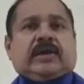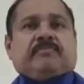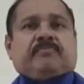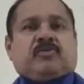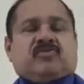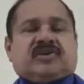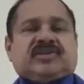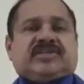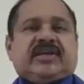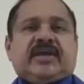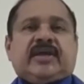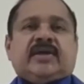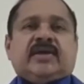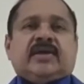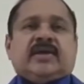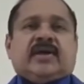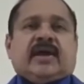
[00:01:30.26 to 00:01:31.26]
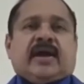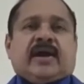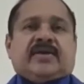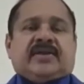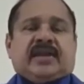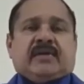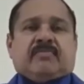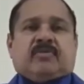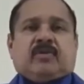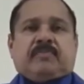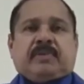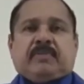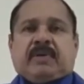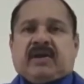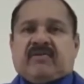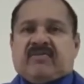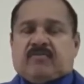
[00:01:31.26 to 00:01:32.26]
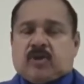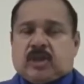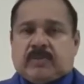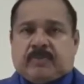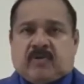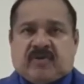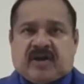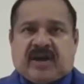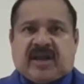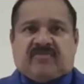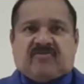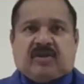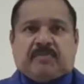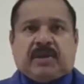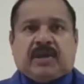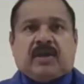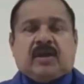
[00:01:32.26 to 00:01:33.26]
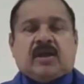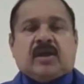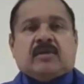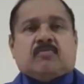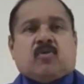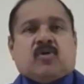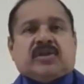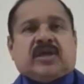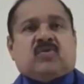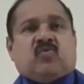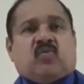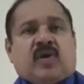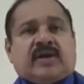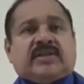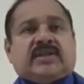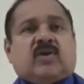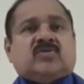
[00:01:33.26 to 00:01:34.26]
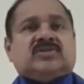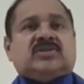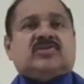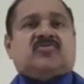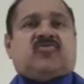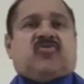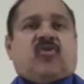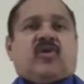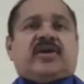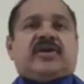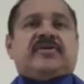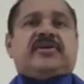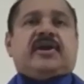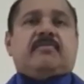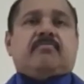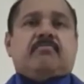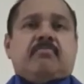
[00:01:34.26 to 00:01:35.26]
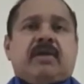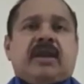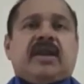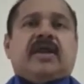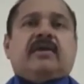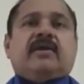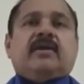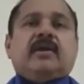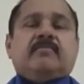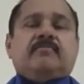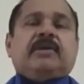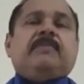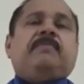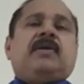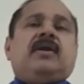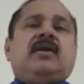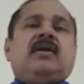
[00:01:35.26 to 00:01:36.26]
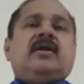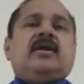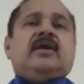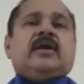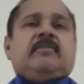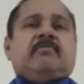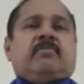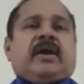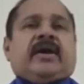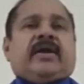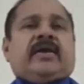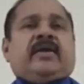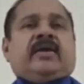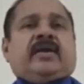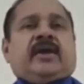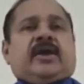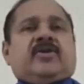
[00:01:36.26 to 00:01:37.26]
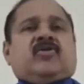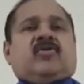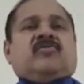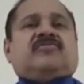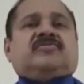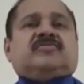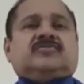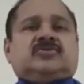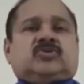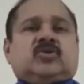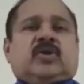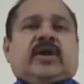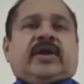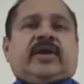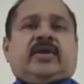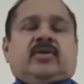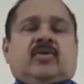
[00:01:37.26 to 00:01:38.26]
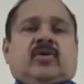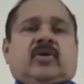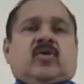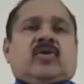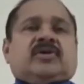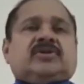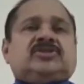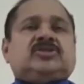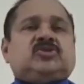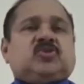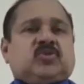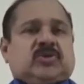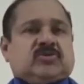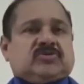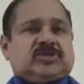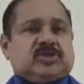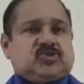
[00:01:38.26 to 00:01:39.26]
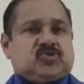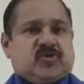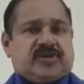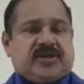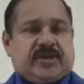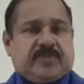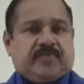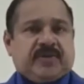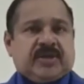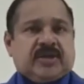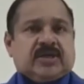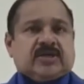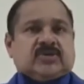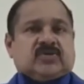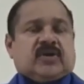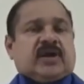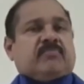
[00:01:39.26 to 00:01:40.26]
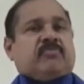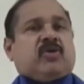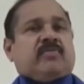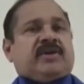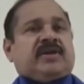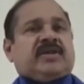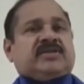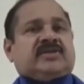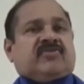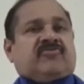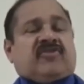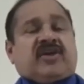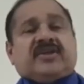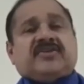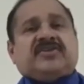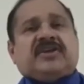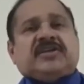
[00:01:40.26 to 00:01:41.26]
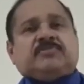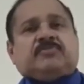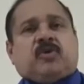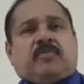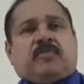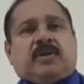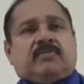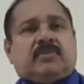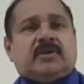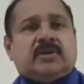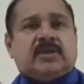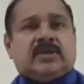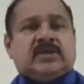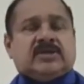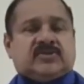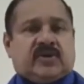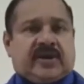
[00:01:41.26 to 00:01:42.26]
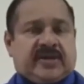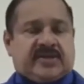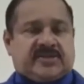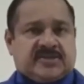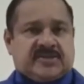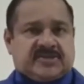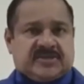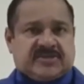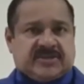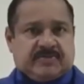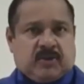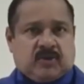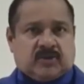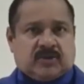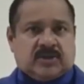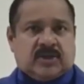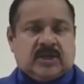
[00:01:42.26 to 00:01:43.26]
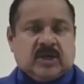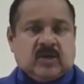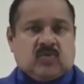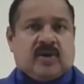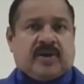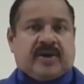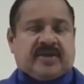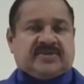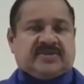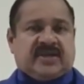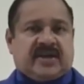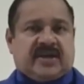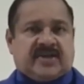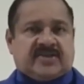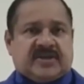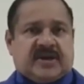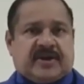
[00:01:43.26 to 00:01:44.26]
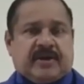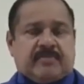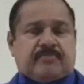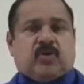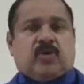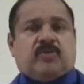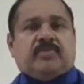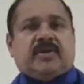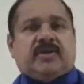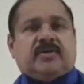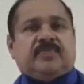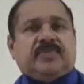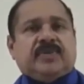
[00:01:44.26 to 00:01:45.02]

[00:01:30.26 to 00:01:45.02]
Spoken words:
poverty, and the number of people living below the poverty line will be more than 1,400 million people by end of July or August 2020. So unemployment is a very serious problem. So let us discuss about what exactly is unemployment.